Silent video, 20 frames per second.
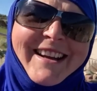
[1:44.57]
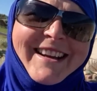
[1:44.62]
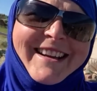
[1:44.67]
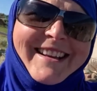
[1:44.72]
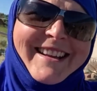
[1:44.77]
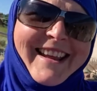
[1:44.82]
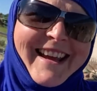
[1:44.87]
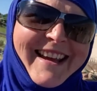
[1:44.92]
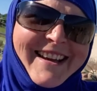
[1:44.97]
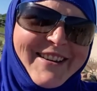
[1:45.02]

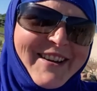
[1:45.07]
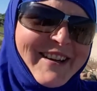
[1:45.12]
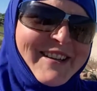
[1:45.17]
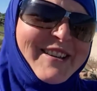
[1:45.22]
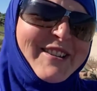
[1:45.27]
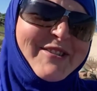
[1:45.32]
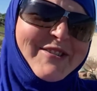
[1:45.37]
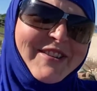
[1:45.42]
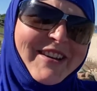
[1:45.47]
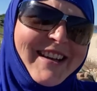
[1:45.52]
I
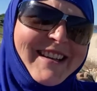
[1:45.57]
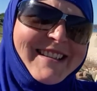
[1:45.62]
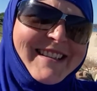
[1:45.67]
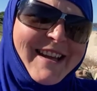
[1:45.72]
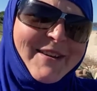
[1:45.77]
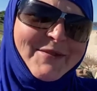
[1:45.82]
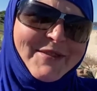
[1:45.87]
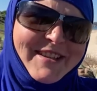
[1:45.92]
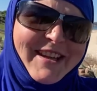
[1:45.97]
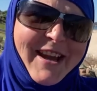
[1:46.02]
just realized
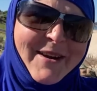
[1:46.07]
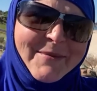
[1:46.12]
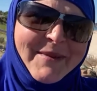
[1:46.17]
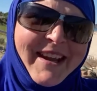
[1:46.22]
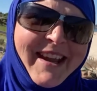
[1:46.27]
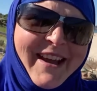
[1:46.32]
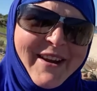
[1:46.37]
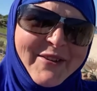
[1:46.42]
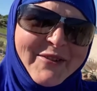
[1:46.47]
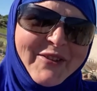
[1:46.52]
that was
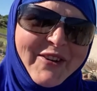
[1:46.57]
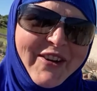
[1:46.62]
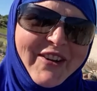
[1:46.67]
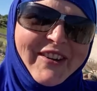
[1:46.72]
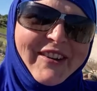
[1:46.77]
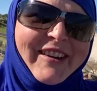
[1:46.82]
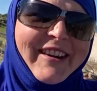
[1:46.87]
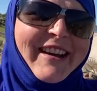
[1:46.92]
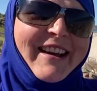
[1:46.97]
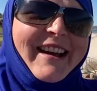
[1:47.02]
coming out
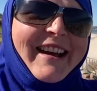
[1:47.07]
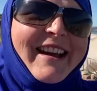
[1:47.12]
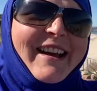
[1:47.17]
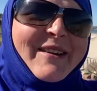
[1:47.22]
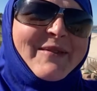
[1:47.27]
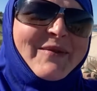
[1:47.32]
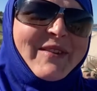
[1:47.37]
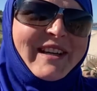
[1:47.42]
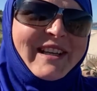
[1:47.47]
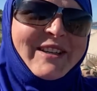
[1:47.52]
wrong.
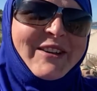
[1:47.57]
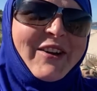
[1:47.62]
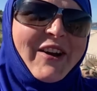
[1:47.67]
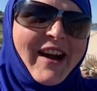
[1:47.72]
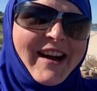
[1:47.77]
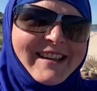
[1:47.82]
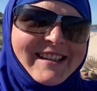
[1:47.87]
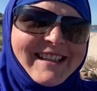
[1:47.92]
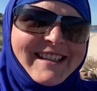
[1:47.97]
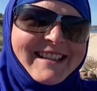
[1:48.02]
But you know,
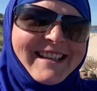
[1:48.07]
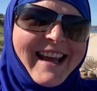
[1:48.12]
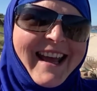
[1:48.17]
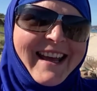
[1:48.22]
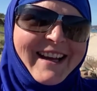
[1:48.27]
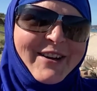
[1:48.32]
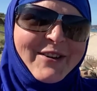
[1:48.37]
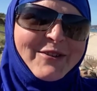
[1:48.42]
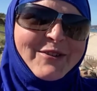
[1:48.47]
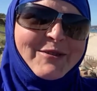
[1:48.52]
us as
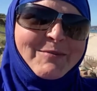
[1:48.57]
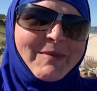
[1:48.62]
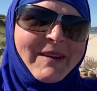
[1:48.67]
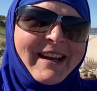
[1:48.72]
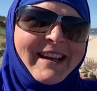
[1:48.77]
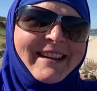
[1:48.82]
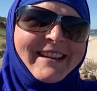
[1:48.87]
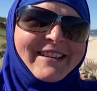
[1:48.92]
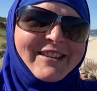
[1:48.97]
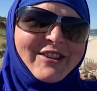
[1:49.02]
adults
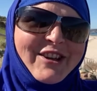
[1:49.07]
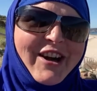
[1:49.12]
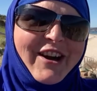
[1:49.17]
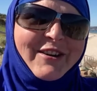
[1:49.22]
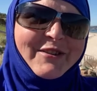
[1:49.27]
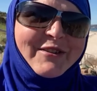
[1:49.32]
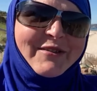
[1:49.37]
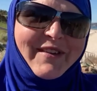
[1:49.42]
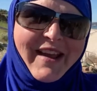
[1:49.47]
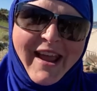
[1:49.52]
being the
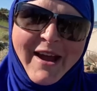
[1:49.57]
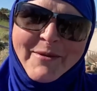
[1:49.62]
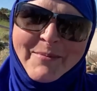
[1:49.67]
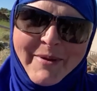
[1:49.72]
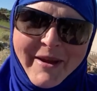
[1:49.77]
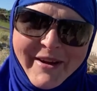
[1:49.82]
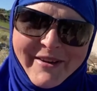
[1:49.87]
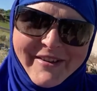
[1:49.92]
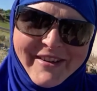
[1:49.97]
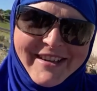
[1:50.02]
child of our
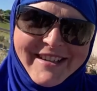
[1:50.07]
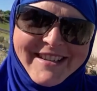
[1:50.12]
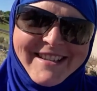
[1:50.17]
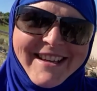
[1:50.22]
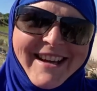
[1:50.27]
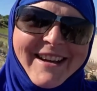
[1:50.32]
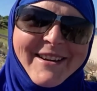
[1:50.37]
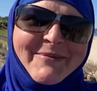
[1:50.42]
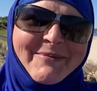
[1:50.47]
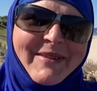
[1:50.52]
parents,
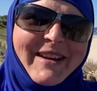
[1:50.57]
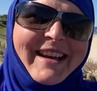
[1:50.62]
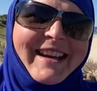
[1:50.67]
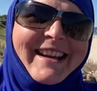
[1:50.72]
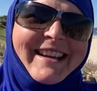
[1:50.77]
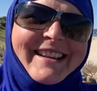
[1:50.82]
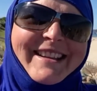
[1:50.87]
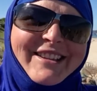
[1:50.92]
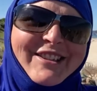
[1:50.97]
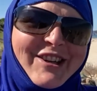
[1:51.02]
like
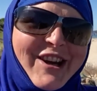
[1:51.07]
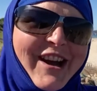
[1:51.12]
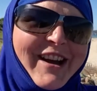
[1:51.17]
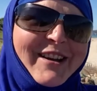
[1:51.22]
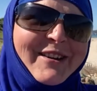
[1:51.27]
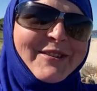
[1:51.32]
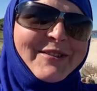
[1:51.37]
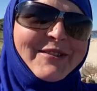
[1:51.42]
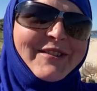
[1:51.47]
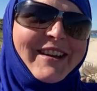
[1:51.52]
being the
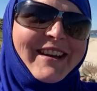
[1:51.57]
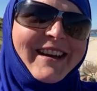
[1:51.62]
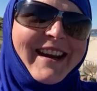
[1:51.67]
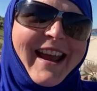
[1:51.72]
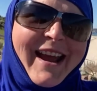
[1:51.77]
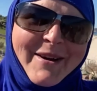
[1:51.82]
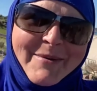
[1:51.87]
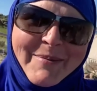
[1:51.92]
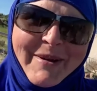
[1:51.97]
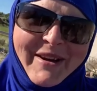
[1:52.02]
child that
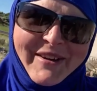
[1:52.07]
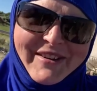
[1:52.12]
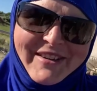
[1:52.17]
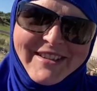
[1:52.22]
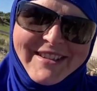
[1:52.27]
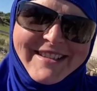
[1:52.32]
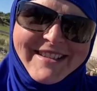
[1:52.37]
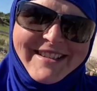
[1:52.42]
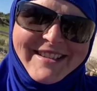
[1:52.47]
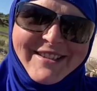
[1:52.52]
our
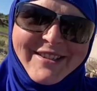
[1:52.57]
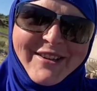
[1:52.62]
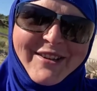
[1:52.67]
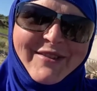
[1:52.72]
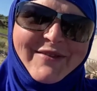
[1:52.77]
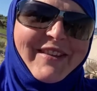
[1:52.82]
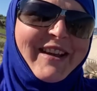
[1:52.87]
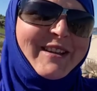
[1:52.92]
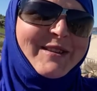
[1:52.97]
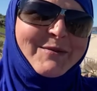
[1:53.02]
parents
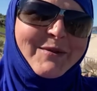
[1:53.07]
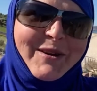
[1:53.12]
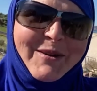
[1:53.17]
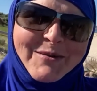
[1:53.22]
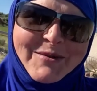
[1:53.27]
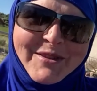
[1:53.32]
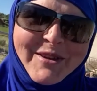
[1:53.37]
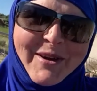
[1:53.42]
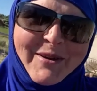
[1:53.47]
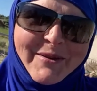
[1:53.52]
deserve. That's where I
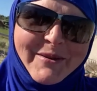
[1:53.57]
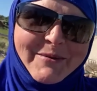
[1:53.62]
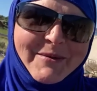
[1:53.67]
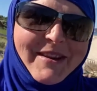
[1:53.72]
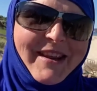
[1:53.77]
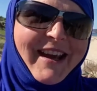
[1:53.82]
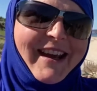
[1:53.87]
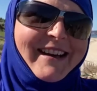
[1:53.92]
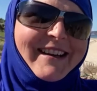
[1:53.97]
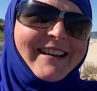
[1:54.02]
was going with
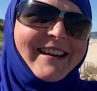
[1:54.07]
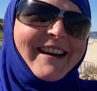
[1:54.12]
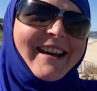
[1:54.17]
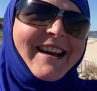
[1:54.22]
that.